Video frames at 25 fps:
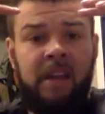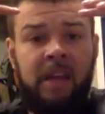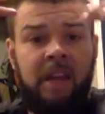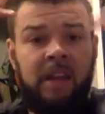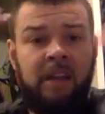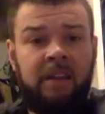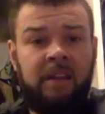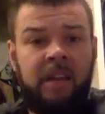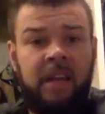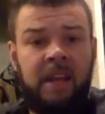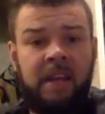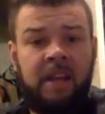
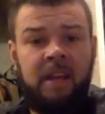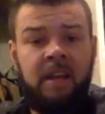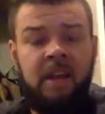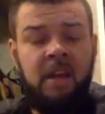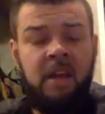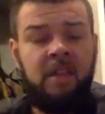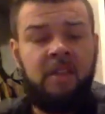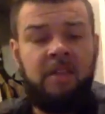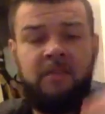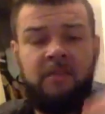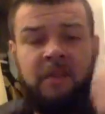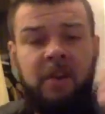And like
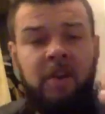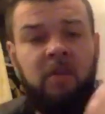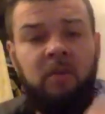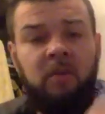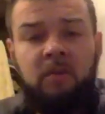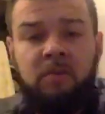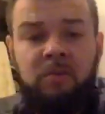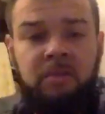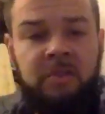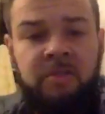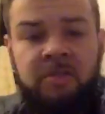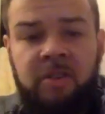the
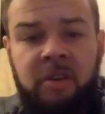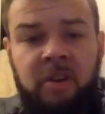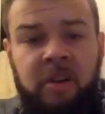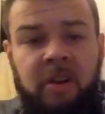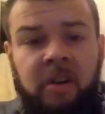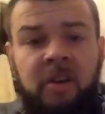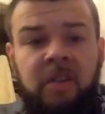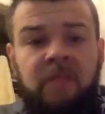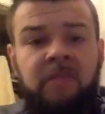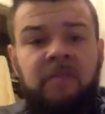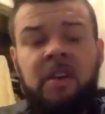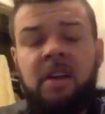Federal
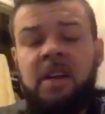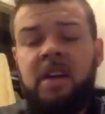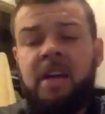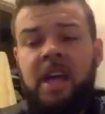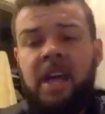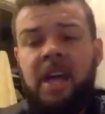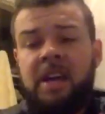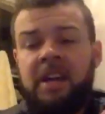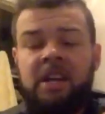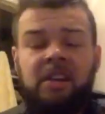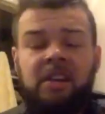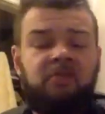Reserve
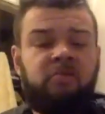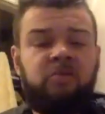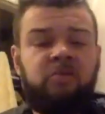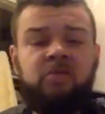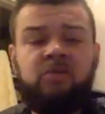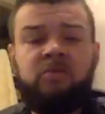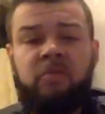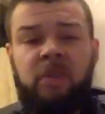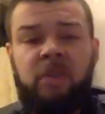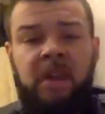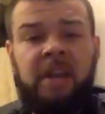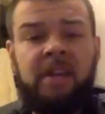and
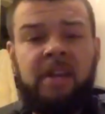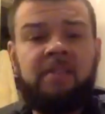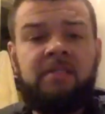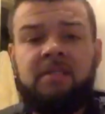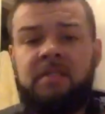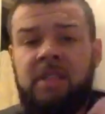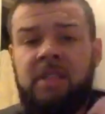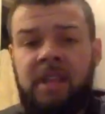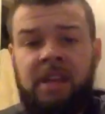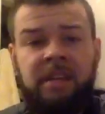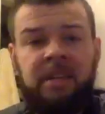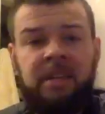interest
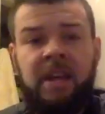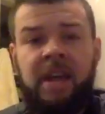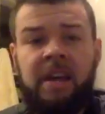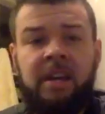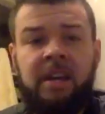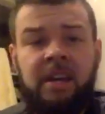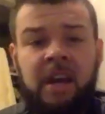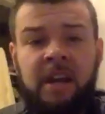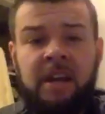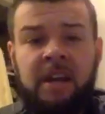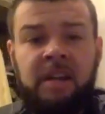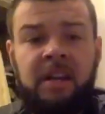rates and
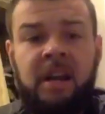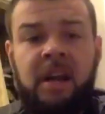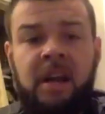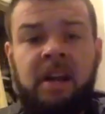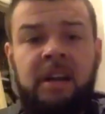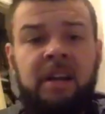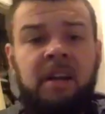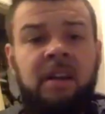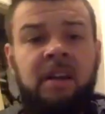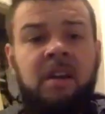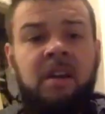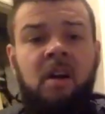yada yada
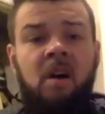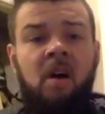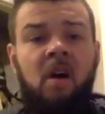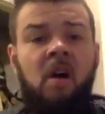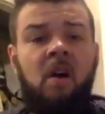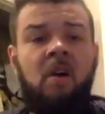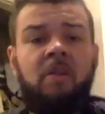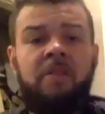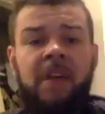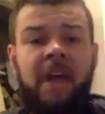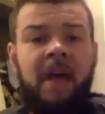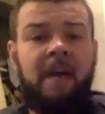yada,
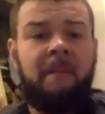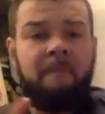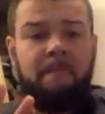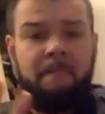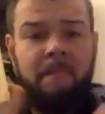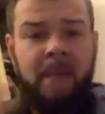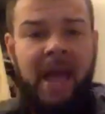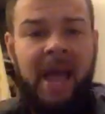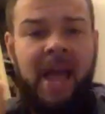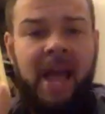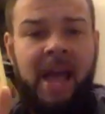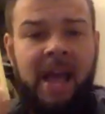all that
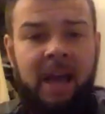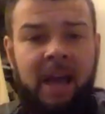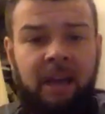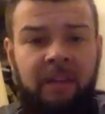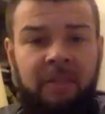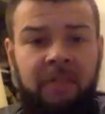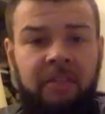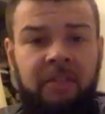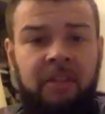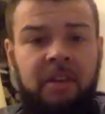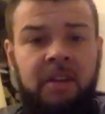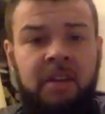
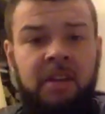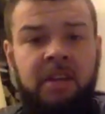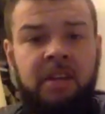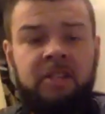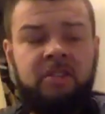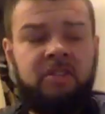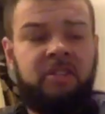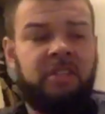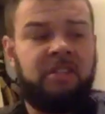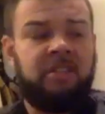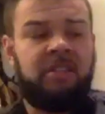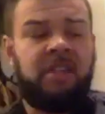math,
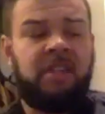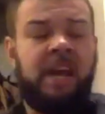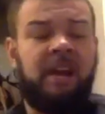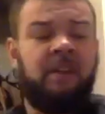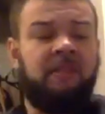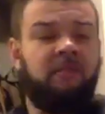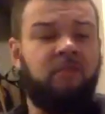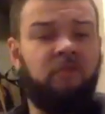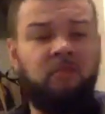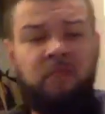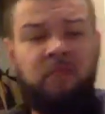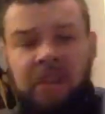it just kind
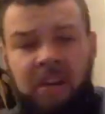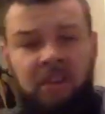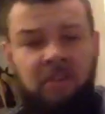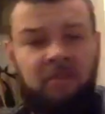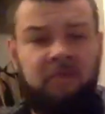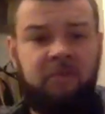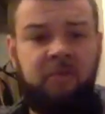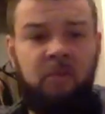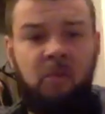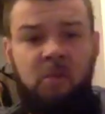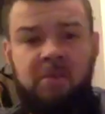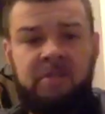of
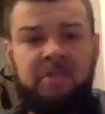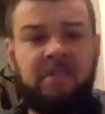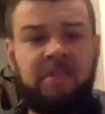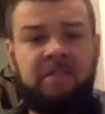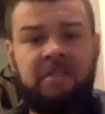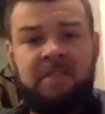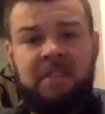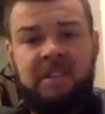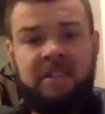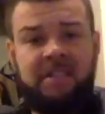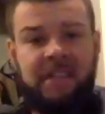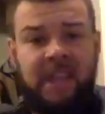
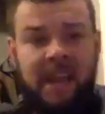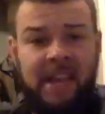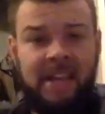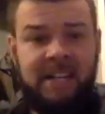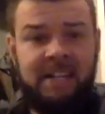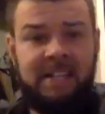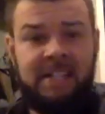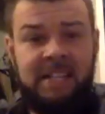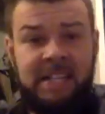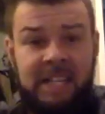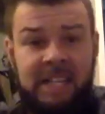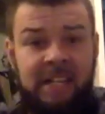reinforces this
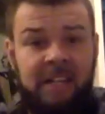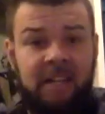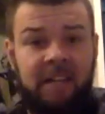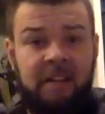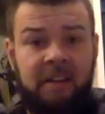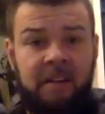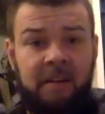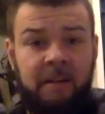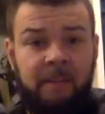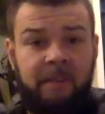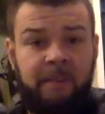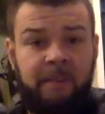idea.